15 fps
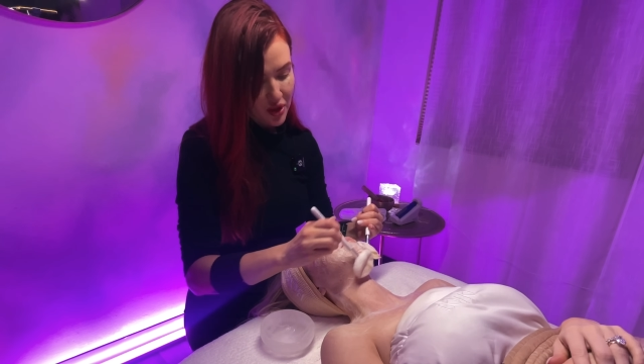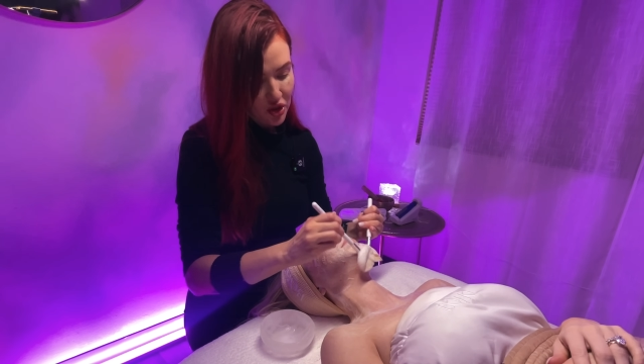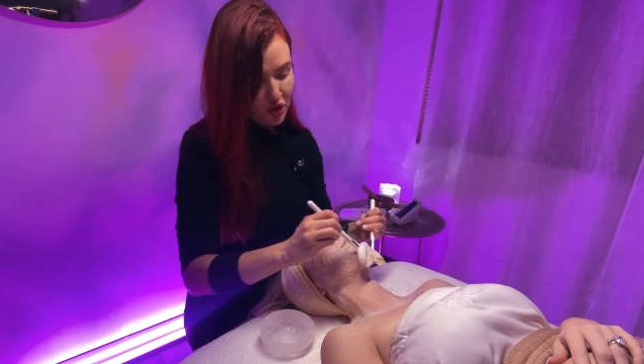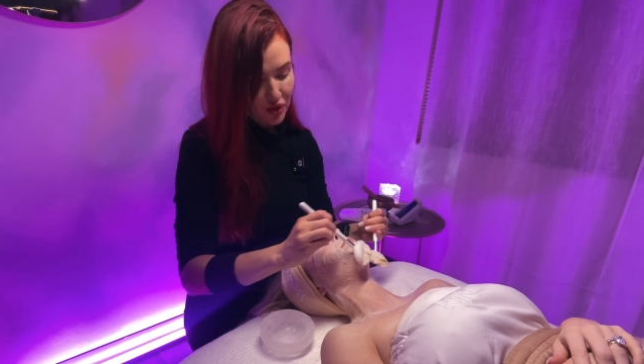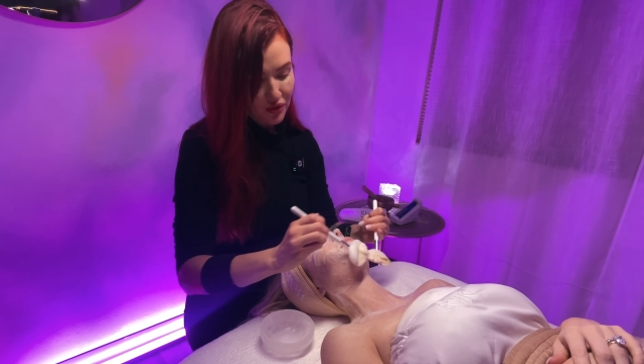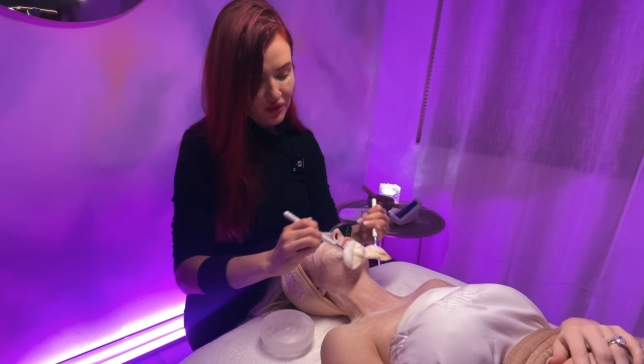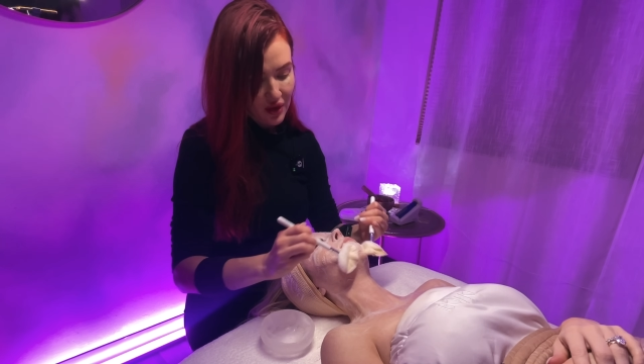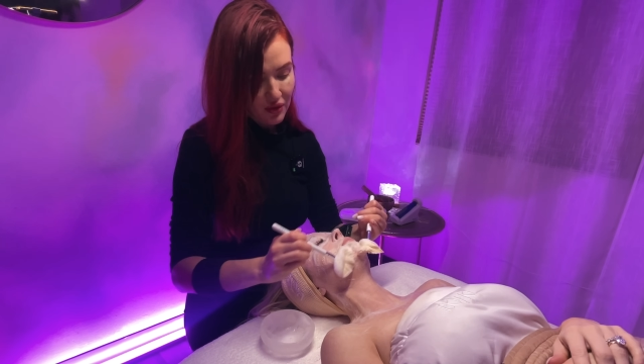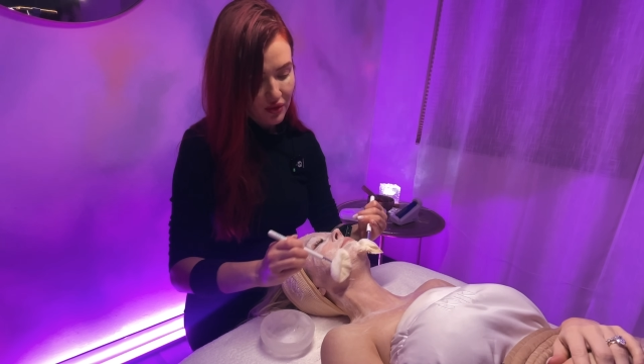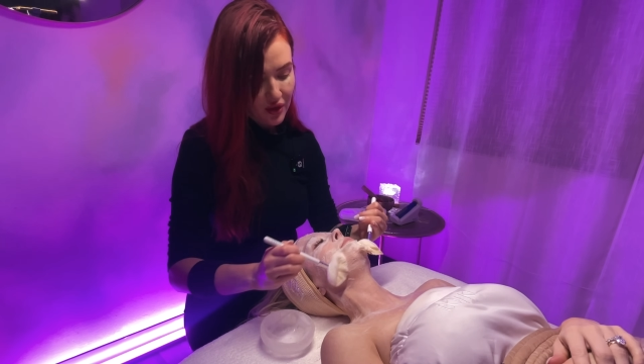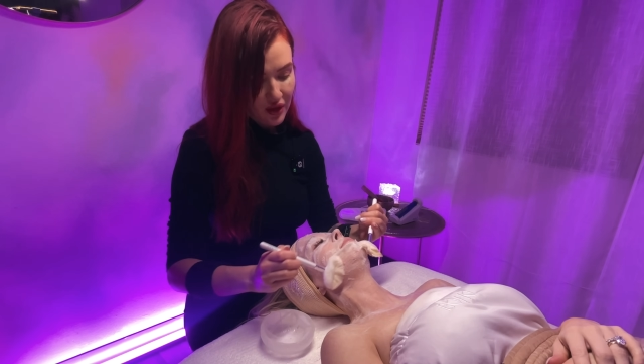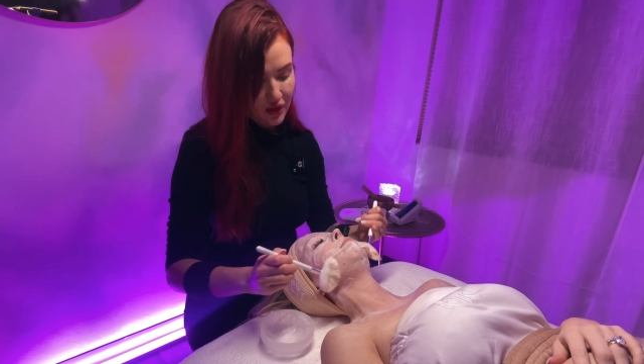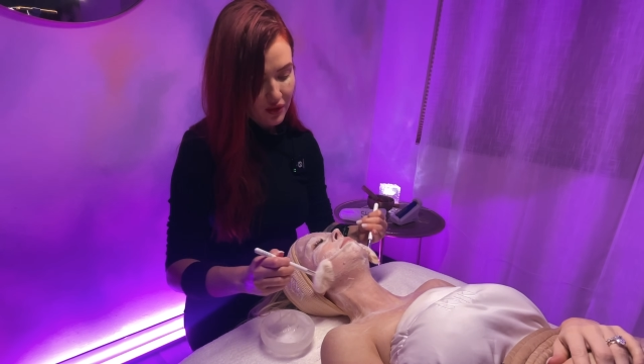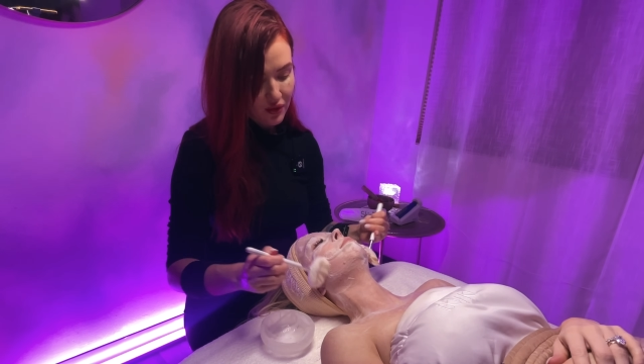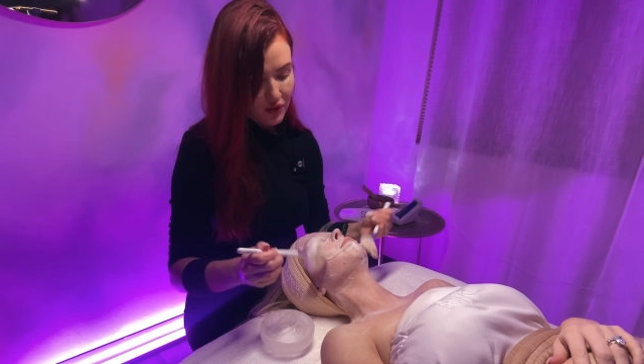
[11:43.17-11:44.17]
been your
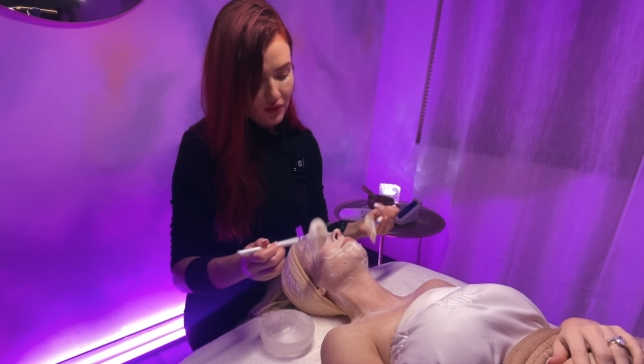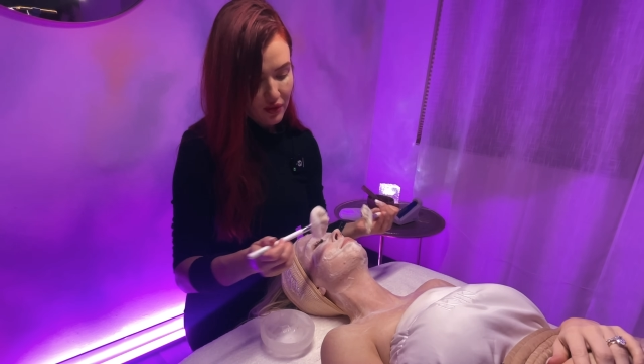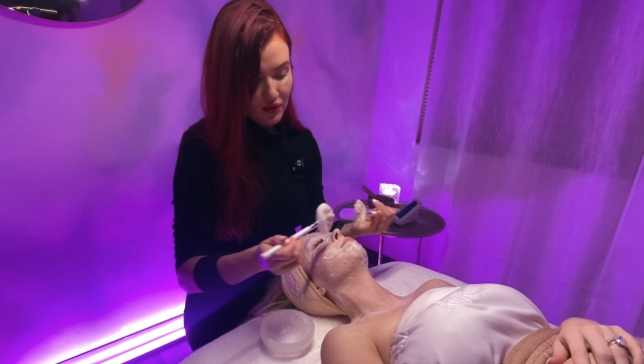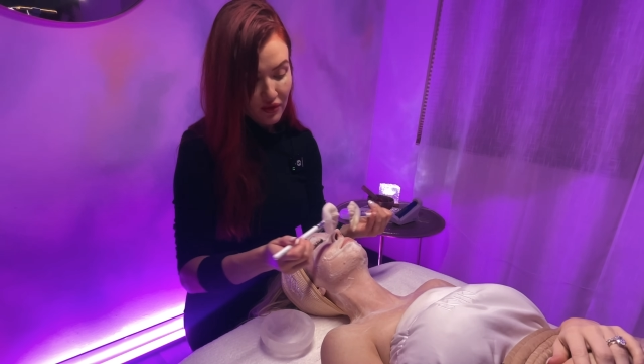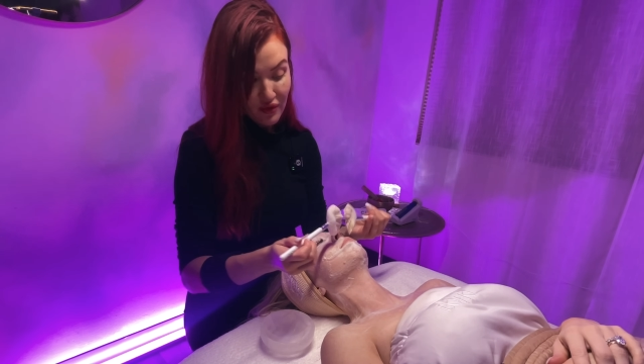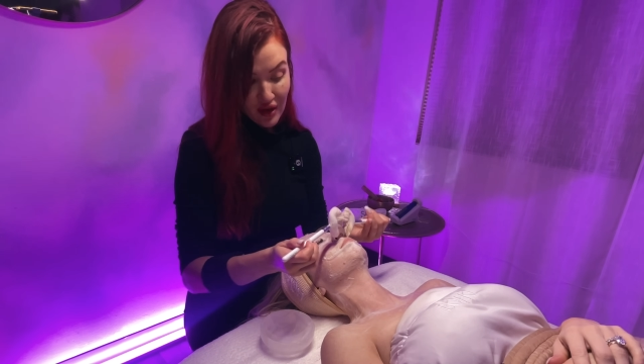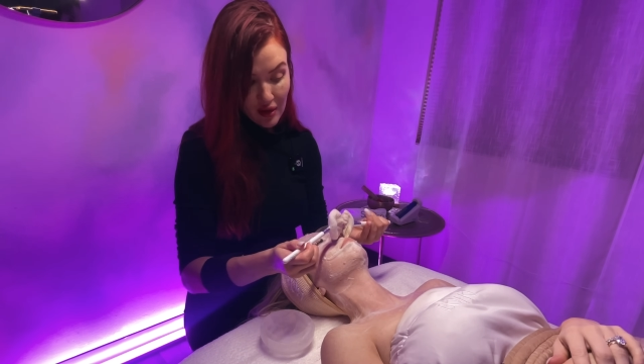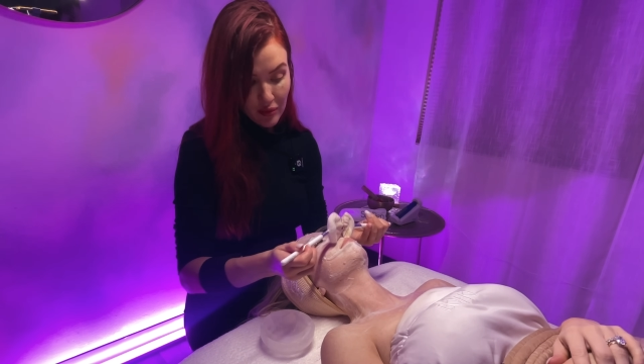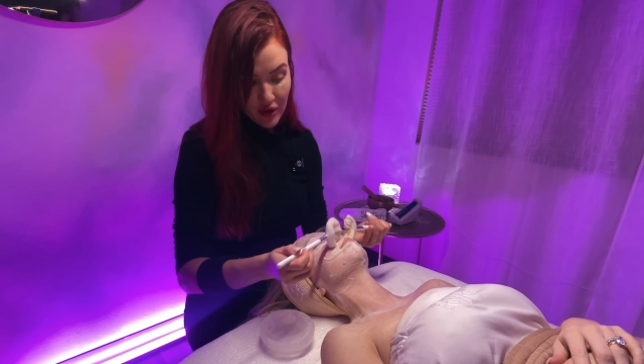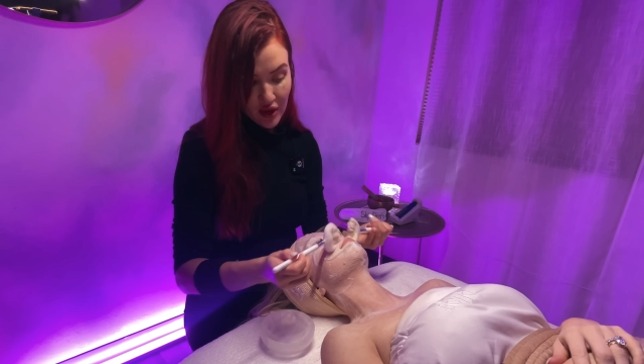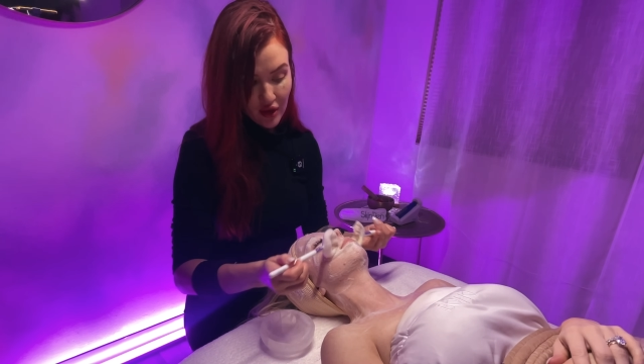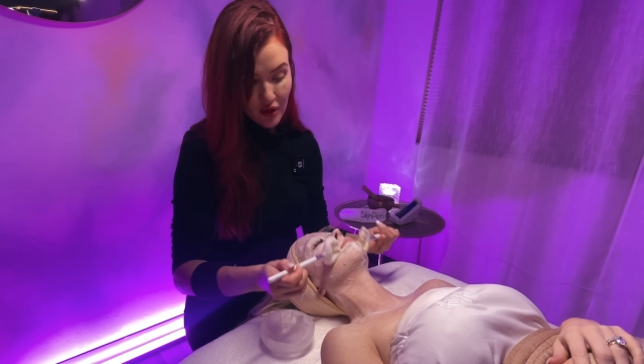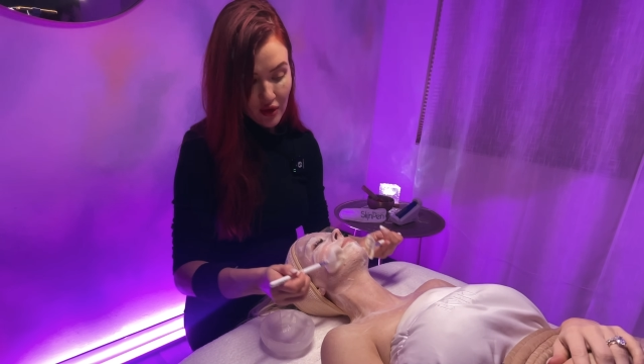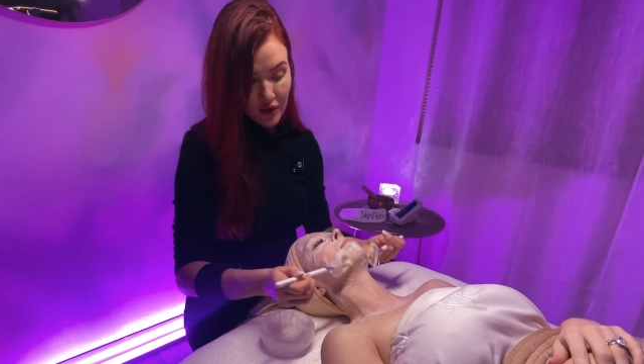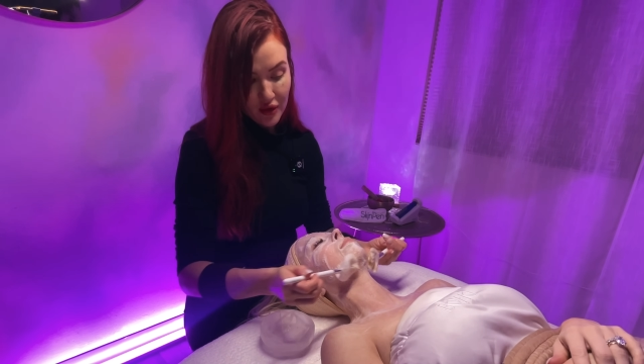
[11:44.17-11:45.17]
favorite
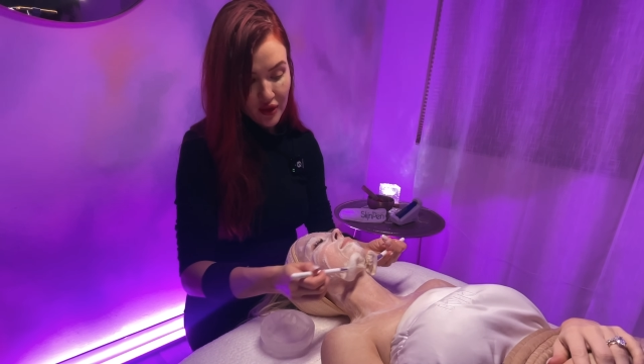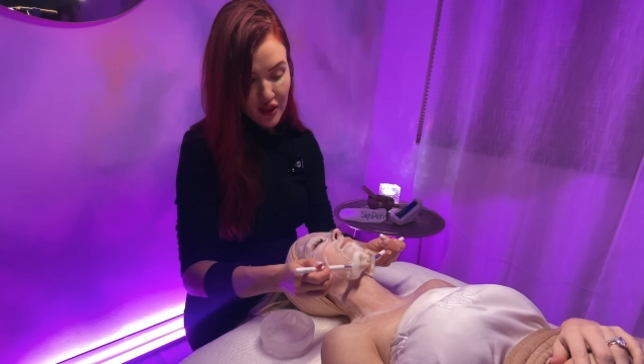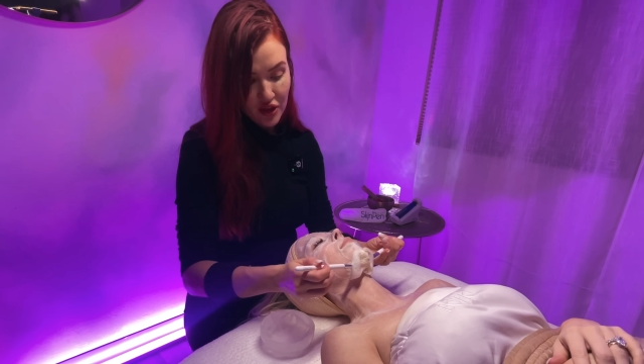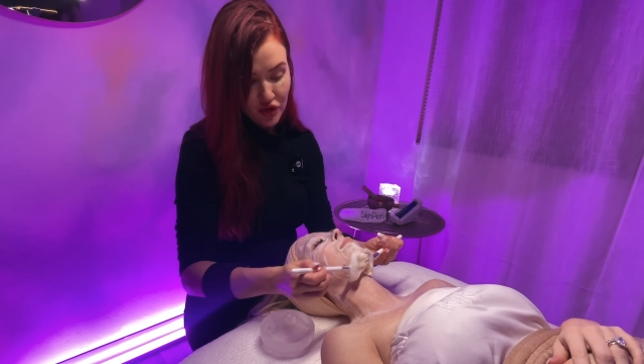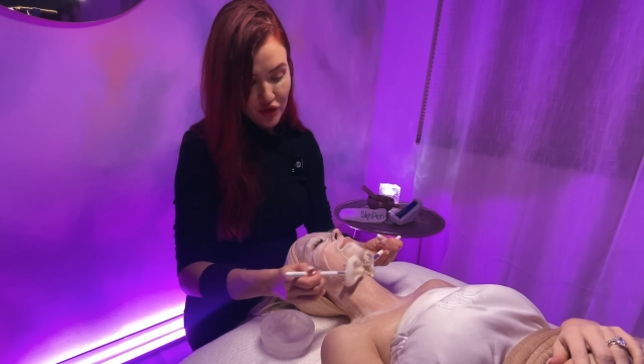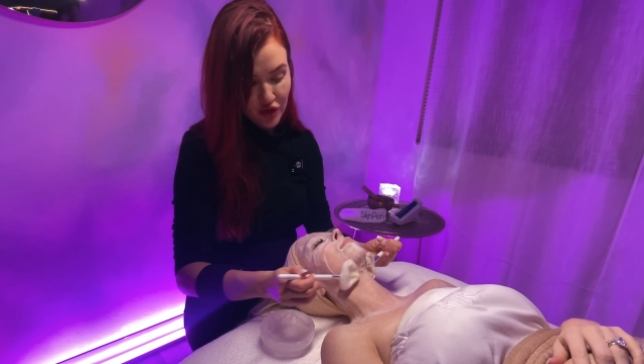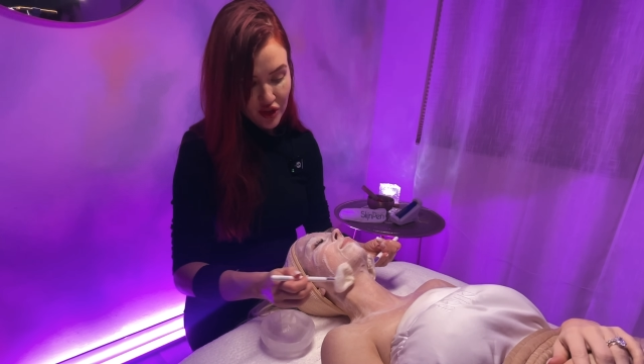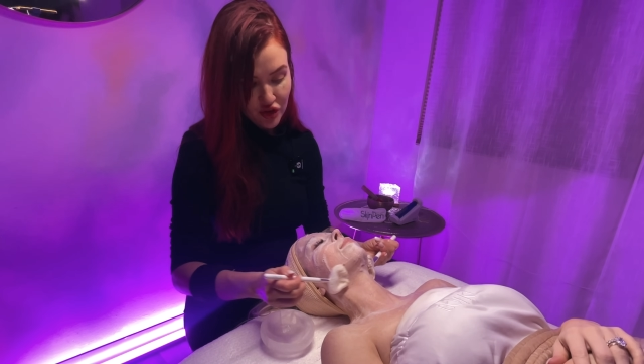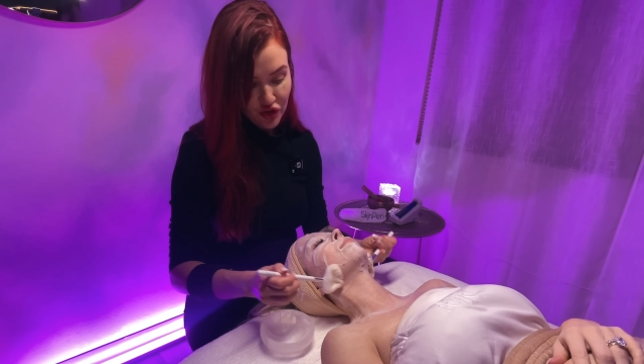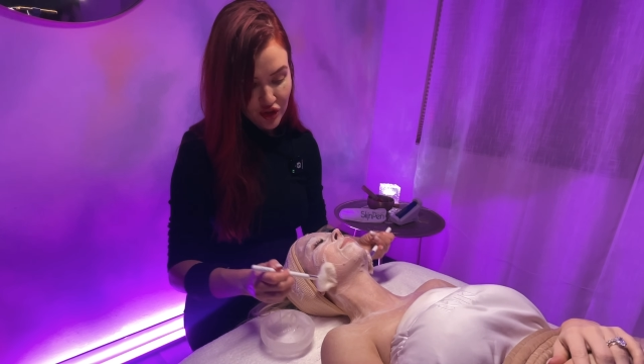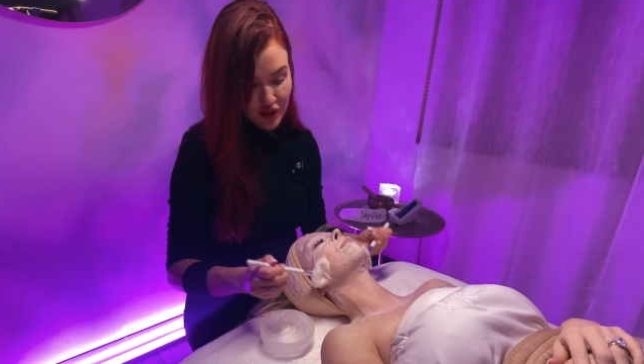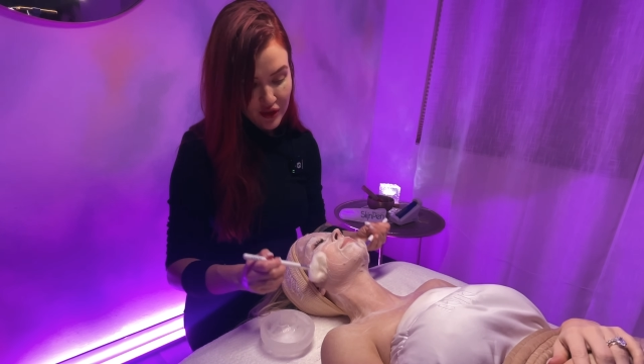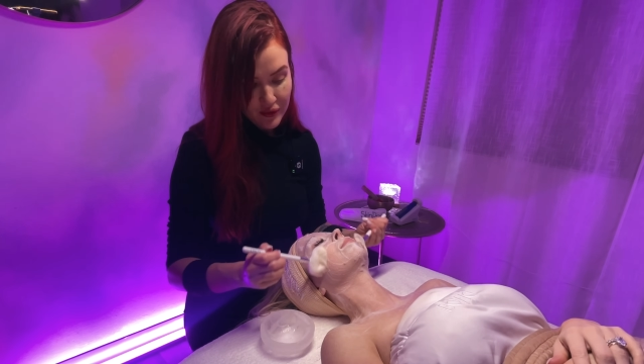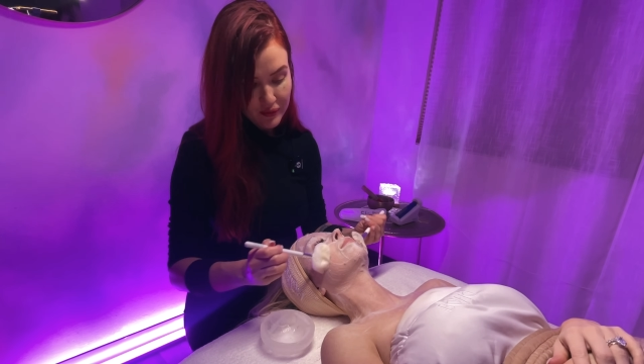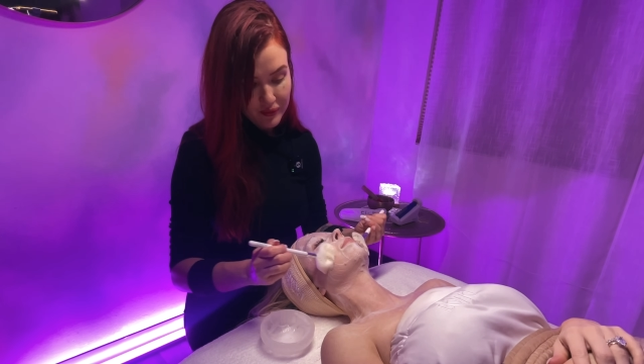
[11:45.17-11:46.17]
family holiday
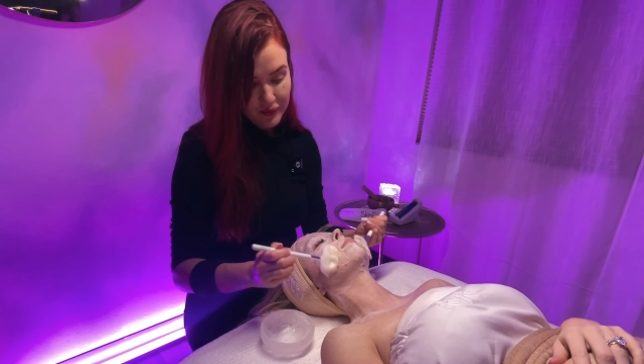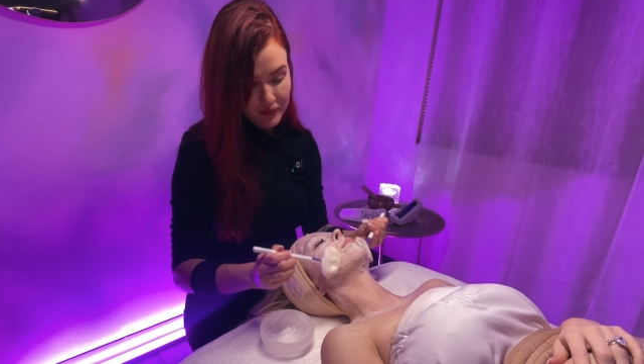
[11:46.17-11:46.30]
tradition?